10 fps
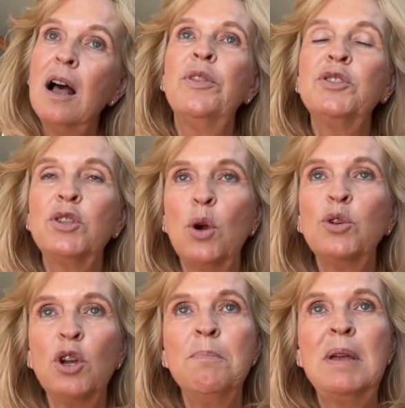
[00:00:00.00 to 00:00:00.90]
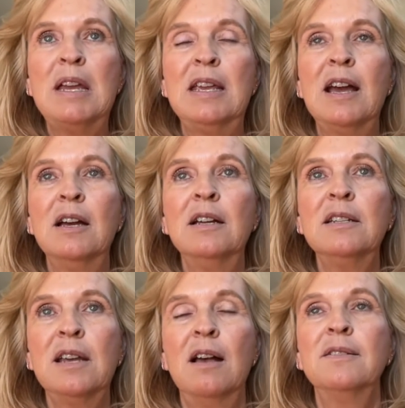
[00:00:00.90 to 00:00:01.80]
the social media
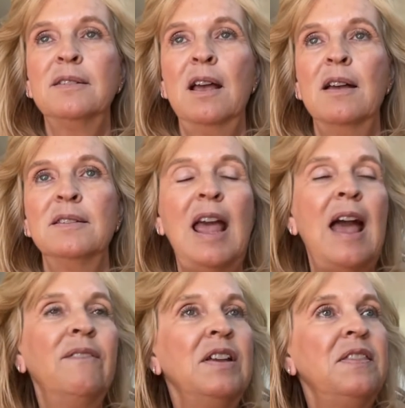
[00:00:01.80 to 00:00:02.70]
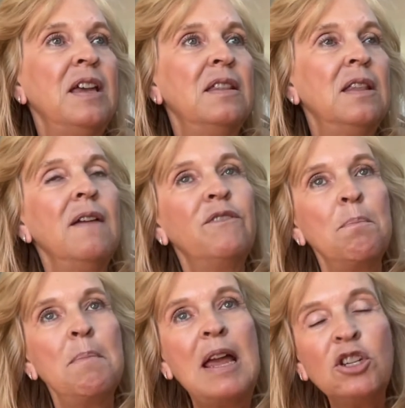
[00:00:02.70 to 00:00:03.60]
tells us everything, the
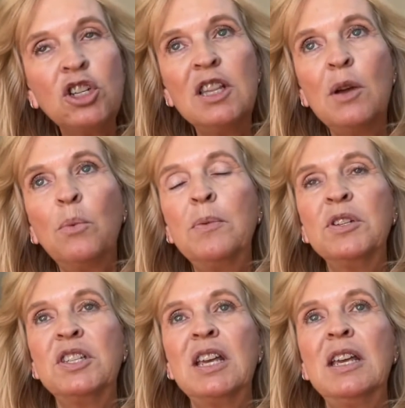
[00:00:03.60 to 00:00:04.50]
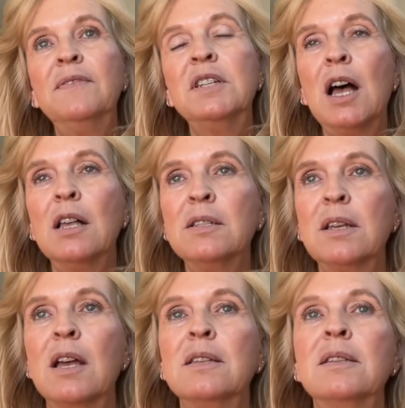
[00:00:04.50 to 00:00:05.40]
information that we receive tells
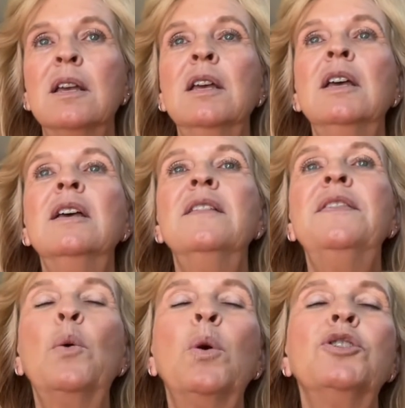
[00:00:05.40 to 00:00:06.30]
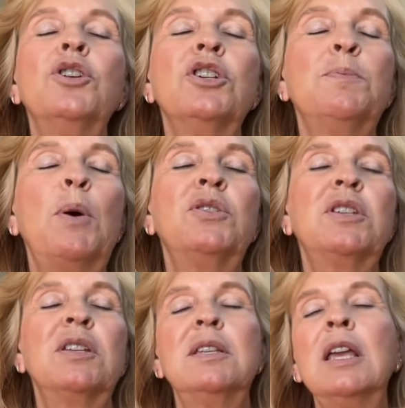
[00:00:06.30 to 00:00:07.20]
us that we're just supposed
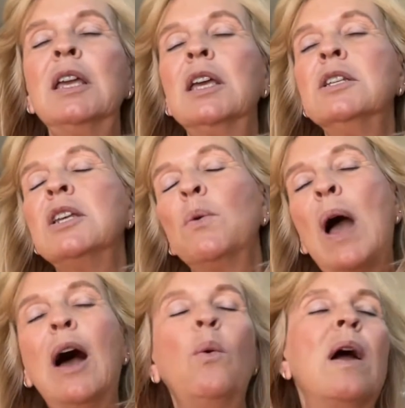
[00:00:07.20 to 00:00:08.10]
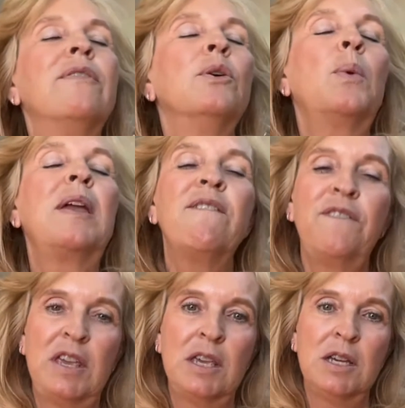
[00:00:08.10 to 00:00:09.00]
to sink into however we
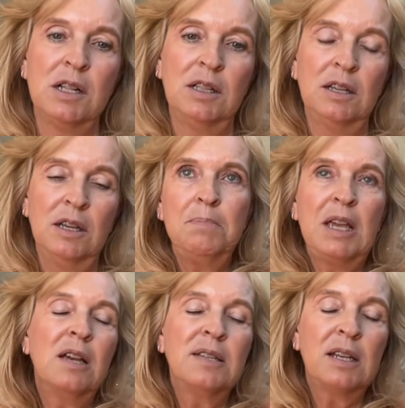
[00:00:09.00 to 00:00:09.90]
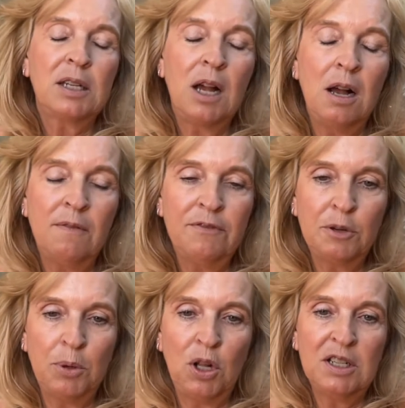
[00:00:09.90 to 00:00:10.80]
feel, because it's
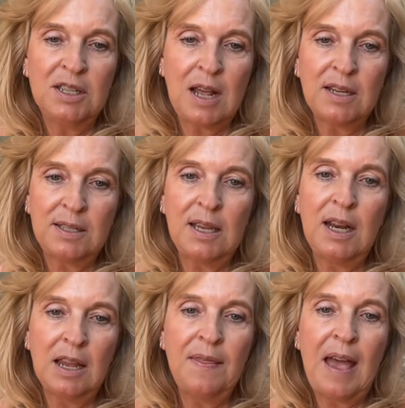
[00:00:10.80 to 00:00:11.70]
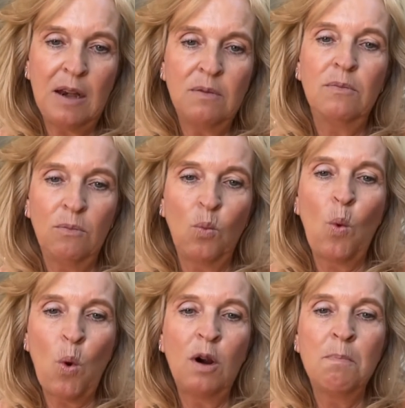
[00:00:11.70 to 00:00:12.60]
comfortable. It's like sitting in that
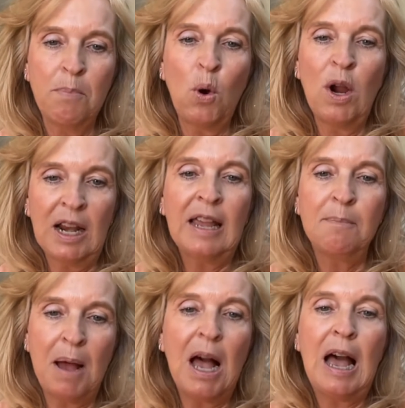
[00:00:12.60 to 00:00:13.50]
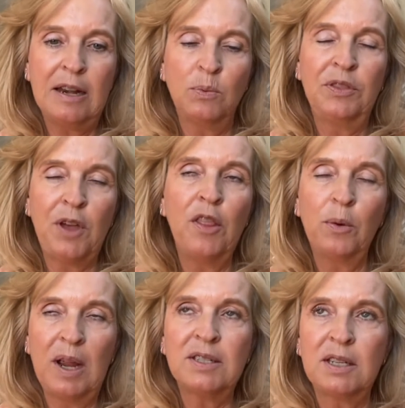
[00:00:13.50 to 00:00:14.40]
warm boiling pot with the
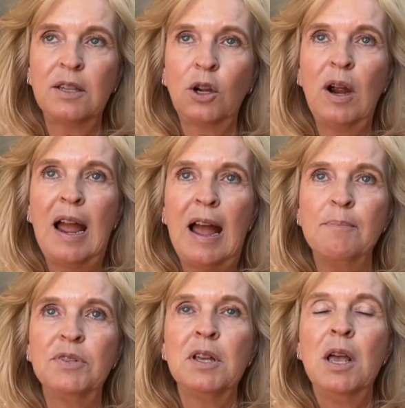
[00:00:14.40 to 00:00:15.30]
rest of the crabs.